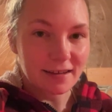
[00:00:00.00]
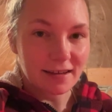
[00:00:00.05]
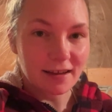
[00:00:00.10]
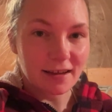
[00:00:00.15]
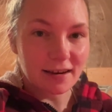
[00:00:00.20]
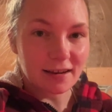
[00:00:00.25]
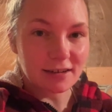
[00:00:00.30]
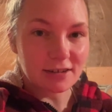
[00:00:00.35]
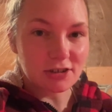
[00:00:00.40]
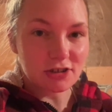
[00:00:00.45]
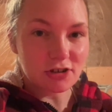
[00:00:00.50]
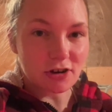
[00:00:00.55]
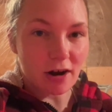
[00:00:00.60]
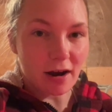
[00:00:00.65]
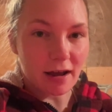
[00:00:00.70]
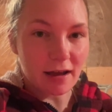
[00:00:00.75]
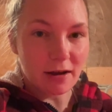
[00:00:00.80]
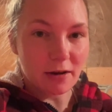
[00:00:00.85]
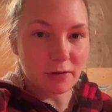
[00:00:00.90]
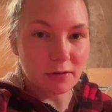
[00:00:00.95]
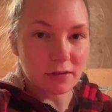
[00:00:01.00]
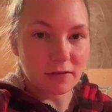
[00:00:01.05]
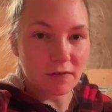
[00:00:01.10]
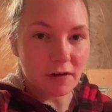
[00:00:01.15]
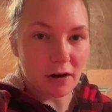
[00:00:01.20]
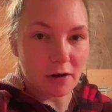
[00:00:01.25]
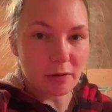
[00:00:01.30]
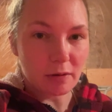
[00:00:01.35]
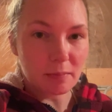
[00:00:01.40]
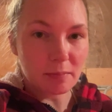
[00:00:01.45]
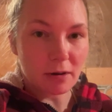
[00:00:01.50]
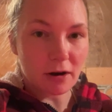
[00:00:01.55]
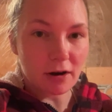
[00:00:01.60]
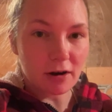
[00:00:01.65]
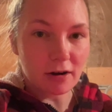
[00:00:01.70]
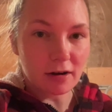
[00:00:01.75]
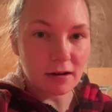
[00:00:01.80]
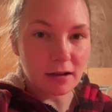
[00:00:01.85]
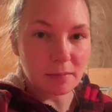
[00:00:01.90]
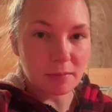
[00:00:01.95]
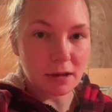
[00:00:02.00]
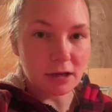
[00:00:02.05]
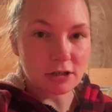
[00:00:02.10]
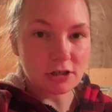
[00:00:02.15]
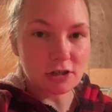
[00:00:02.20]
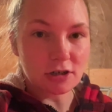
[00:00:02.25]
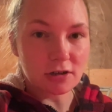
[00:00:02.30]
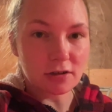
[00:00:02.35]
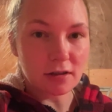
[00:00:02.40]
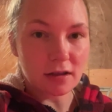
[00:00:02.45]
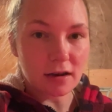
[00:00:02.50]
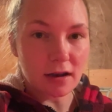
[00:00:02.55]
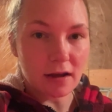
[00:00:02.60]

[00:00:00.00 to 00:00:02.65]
Getting to try out the farrowing barn and make sure that